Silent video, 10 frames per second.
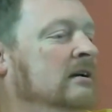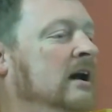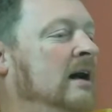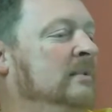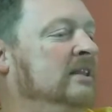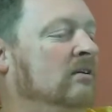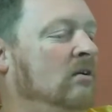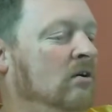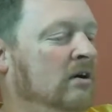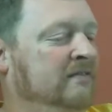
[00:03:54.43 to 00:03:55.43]
I mean, there
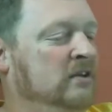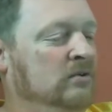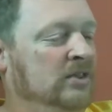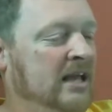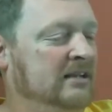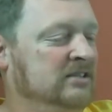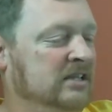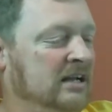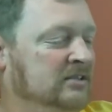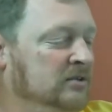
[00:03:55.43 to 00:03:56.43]
are a few things that
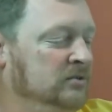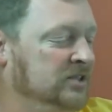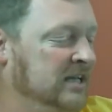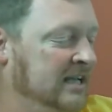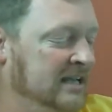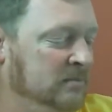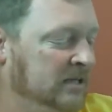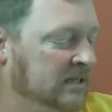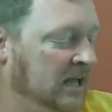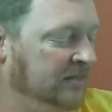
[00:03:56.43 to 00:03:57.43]
I do see,
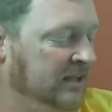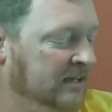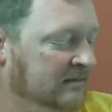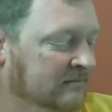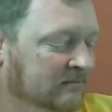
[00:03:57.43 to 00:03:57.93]
but nothing.